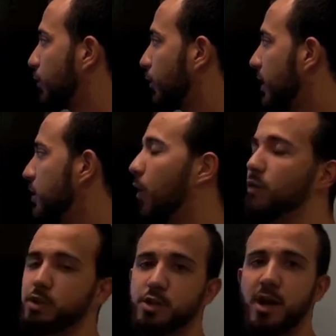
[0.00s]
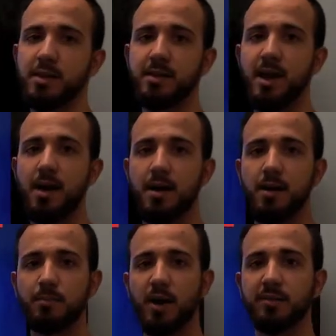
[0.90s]
really overshot the
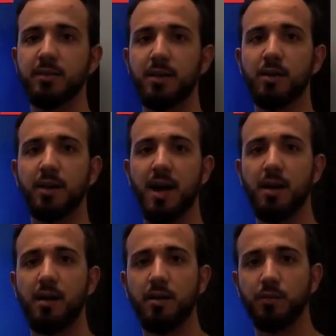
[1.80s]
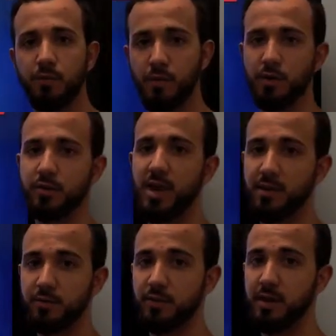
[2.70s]
Boston Gear catalog for their
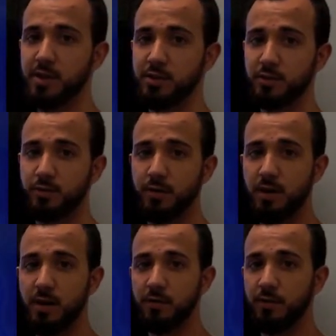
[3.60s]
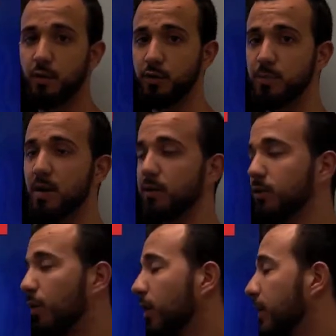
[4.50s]
satisfications for horsepower and
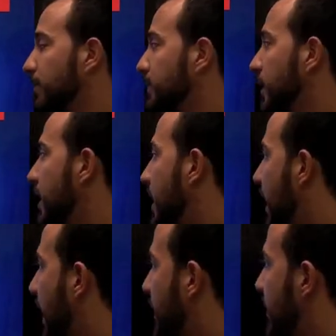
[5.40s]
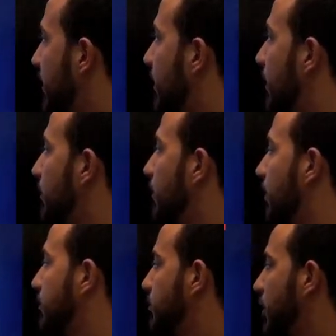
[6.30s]
torque, and then
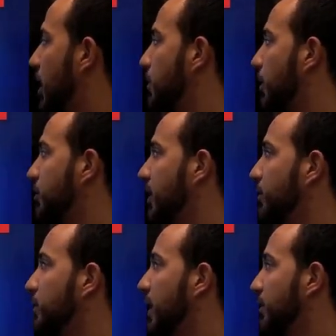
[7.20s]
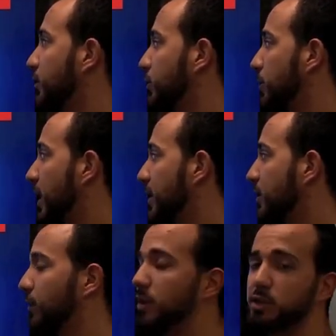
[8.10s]
shot up our safety factors for
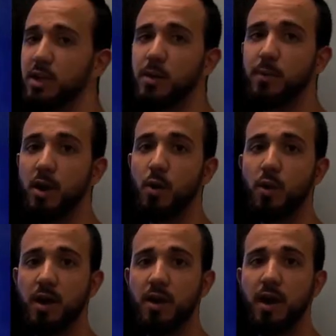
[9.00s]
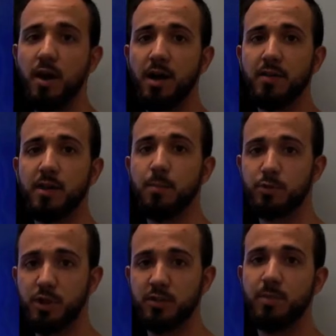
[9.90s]
bending for each gear, but our wear ended up
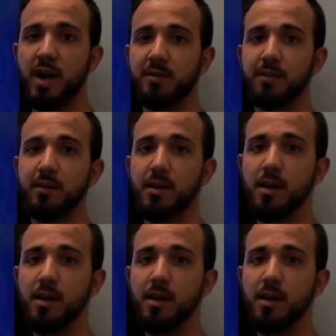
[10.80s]
just passing.